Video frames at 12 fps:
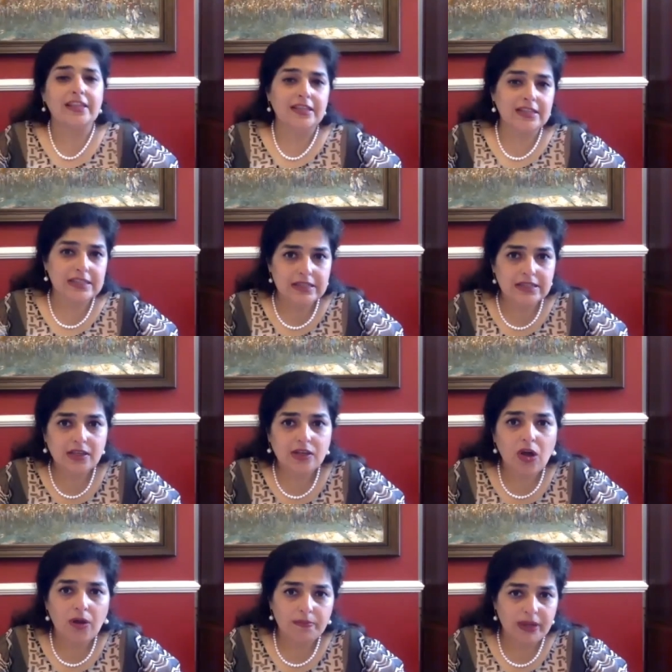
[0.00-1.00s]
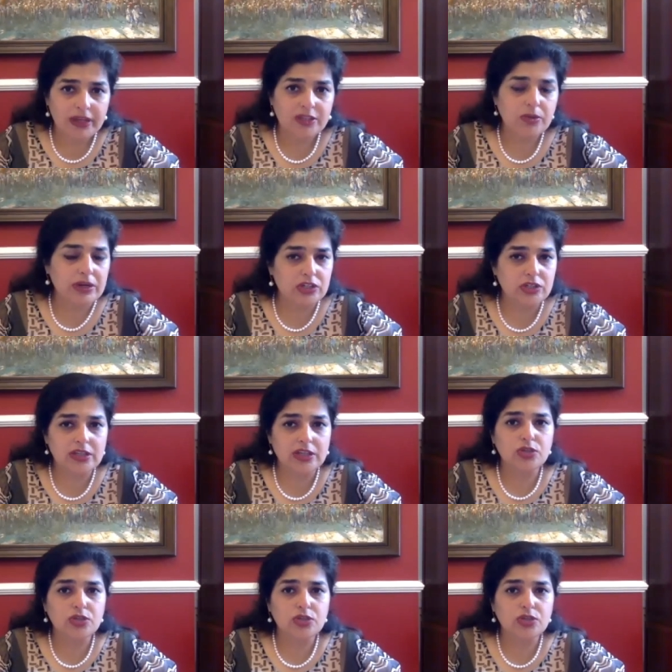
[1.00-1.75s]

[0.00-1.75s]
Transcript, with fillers: think this is a complex question that